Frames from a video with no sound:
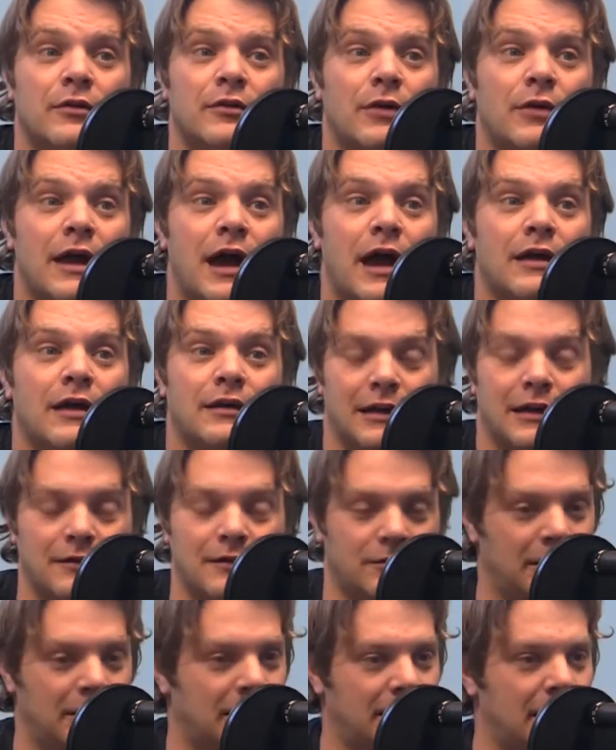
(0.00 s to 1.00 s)
The way
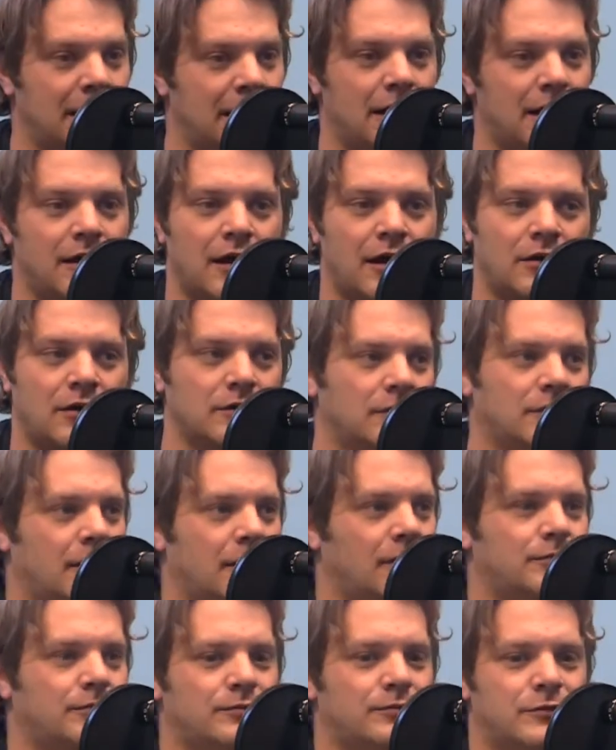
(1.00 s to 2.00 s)
and again,
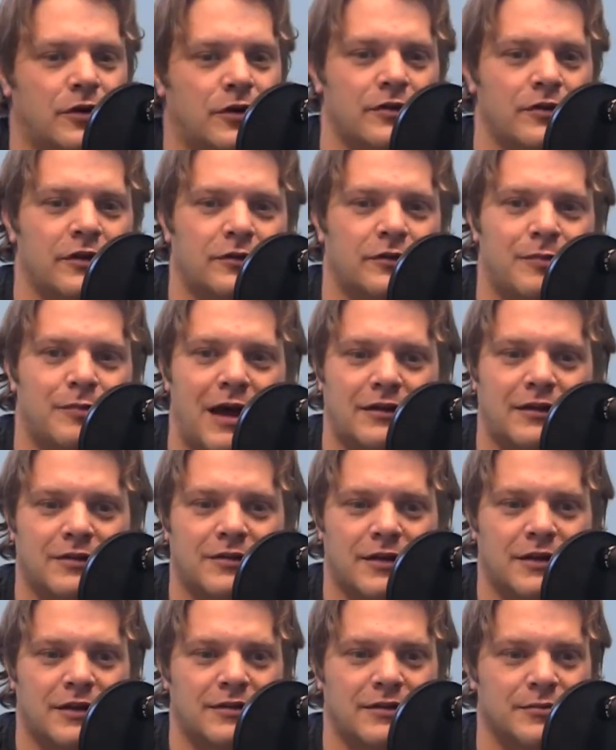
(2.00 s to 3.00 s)
I'll turn this back
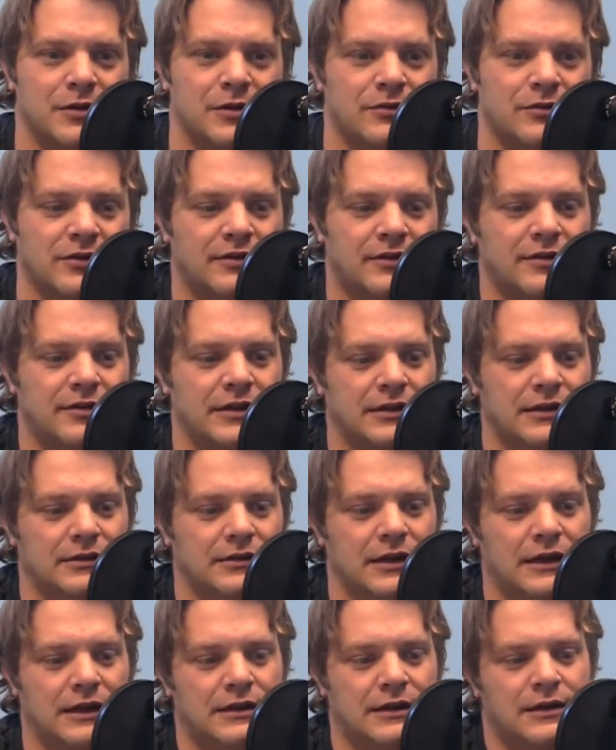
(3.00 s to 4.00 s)
to like the music thing.
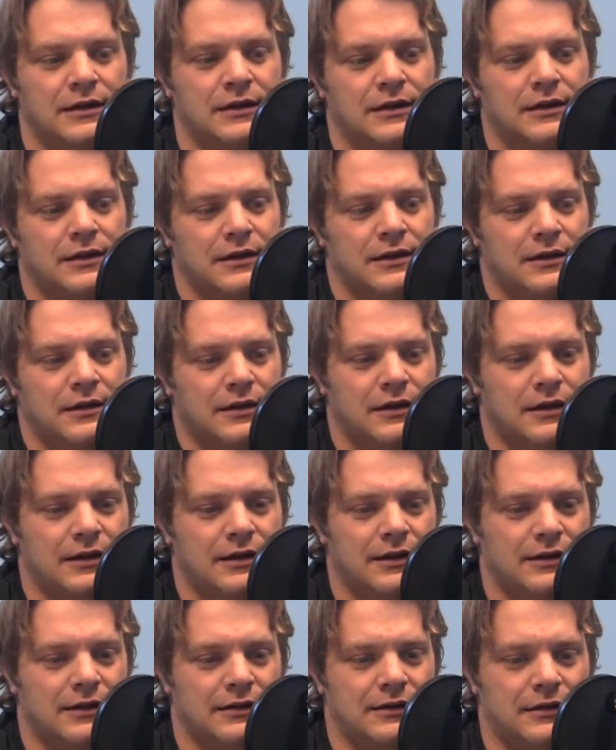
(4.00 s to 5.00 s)
Like,
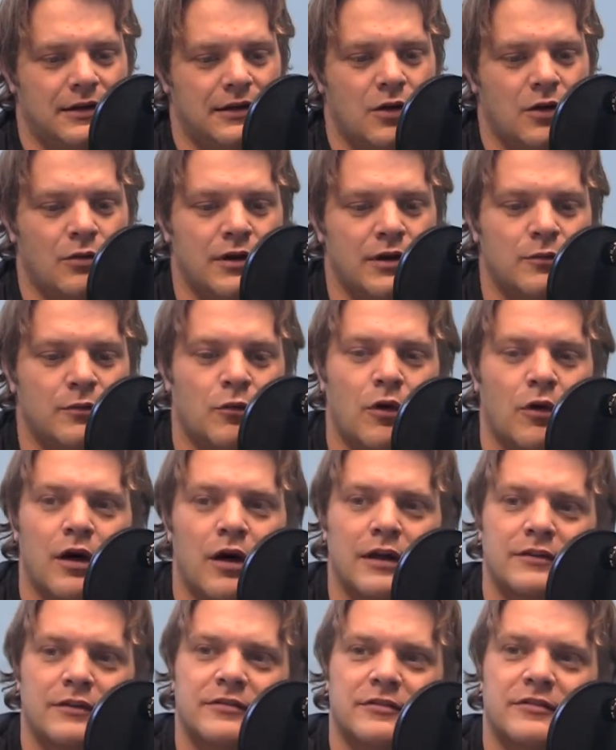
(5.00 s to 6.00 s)
no one
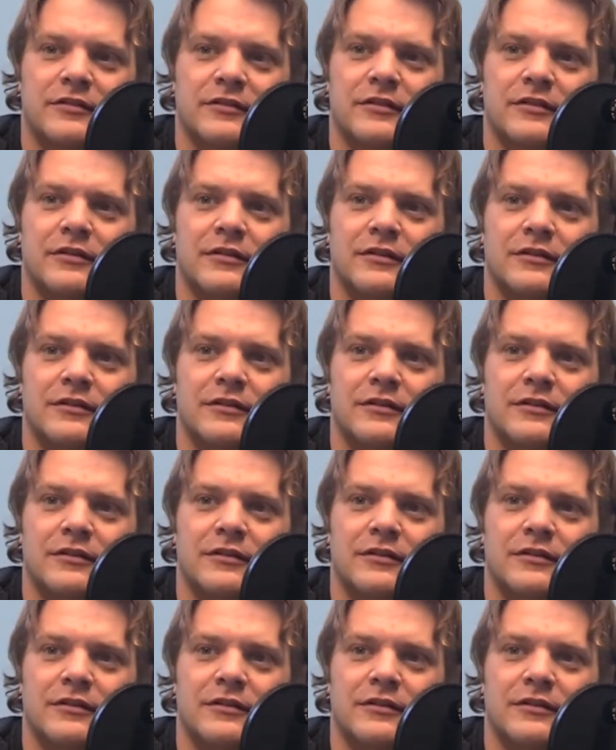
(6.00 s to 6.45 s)
wants.